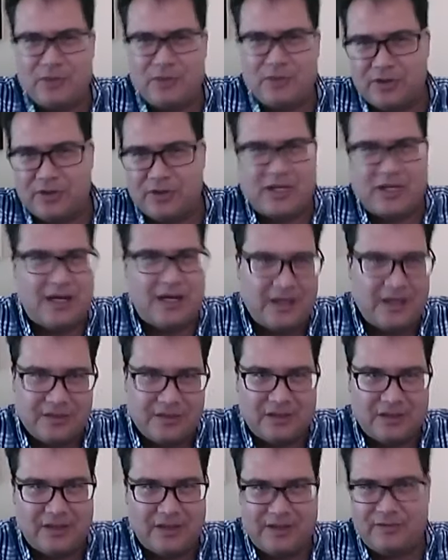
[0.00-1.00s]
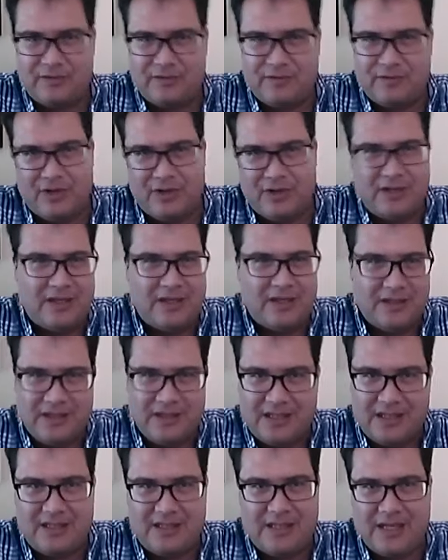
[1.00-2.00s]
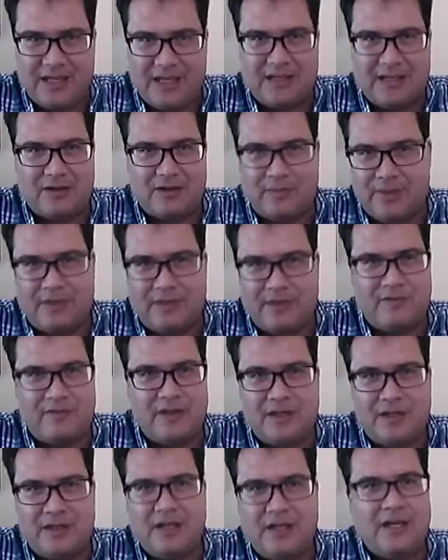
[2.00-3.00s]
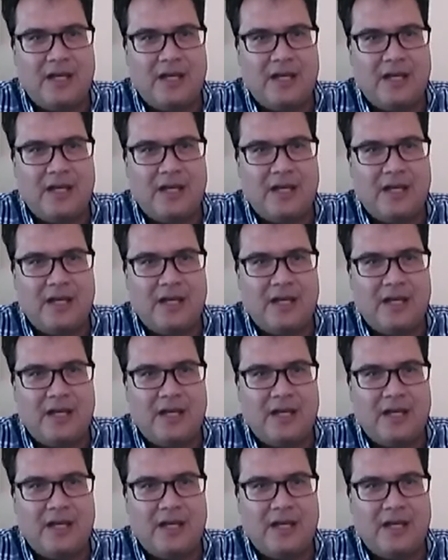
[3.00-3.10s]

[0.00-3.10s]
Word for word: They're caught in a level that they, they can't get above it.